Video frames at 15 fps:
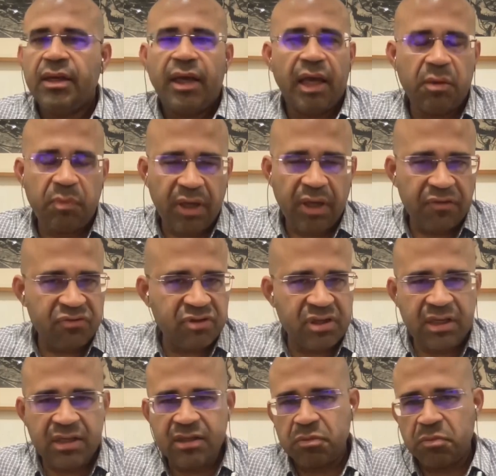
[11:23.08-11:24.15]

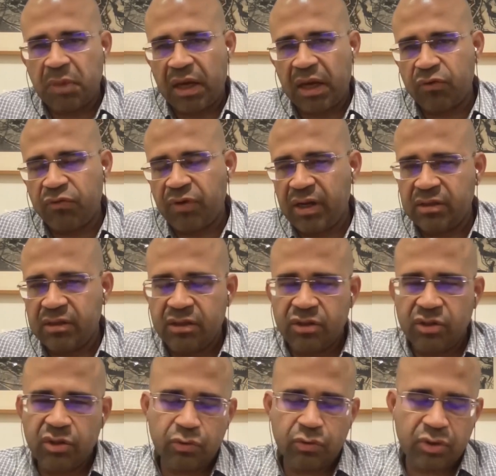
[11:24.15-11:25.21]
NBFCs, microfinance
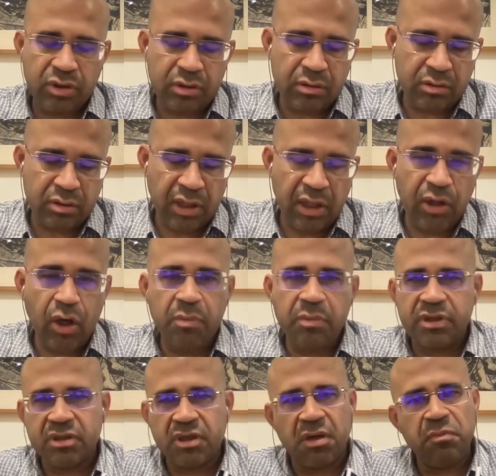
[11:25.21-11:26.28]
institutions,
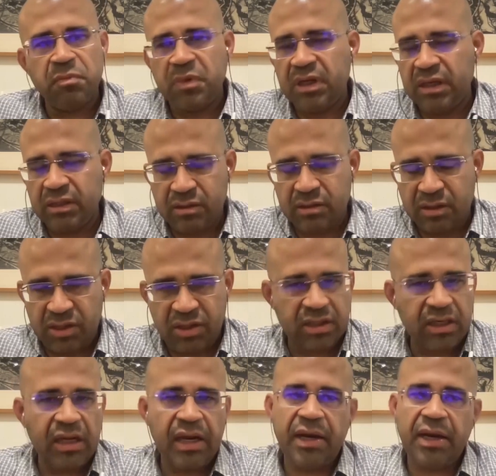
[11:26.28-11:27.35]
e-commerce companies,
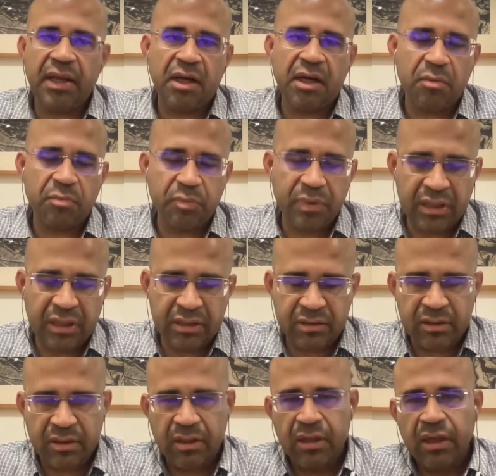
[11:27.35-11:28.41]
digital lending
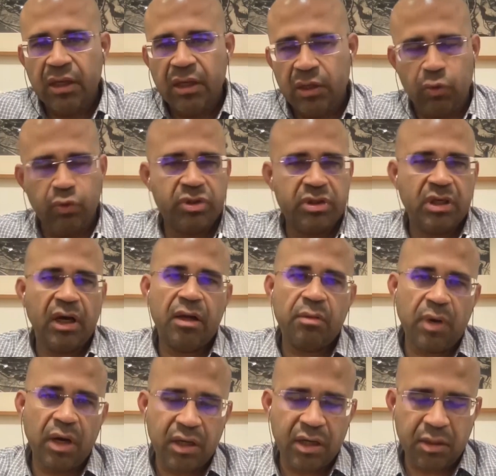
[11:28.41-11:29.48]
companies, used car
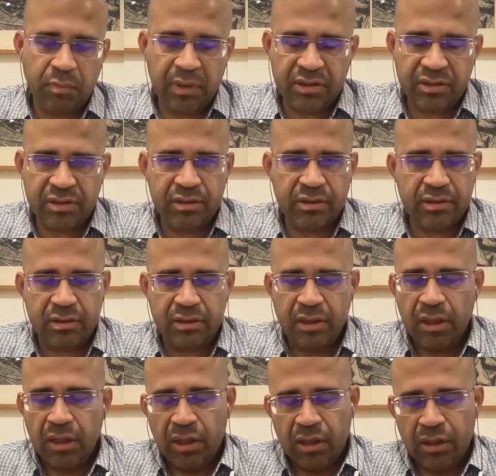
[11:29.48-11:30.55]
marketplaces,
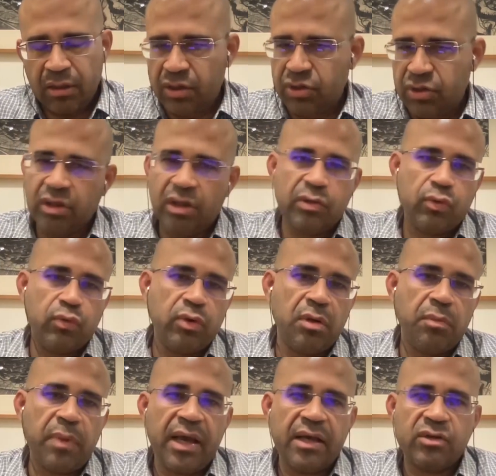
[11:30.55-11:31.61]
regional
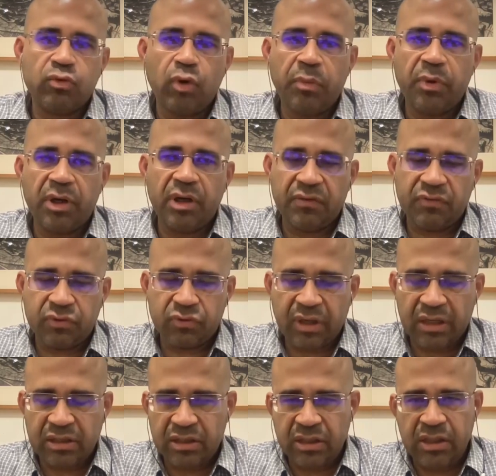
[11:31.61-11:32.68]
rural banks, cooperative
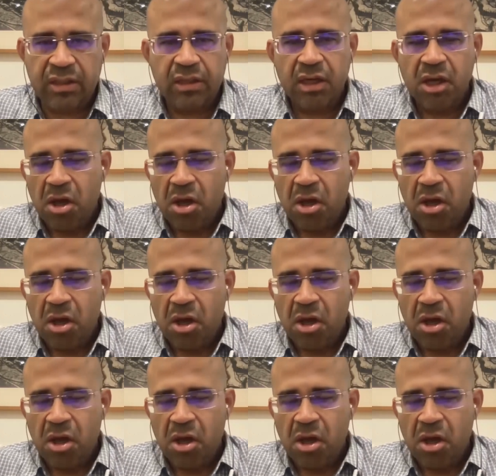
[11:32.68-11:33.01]
society,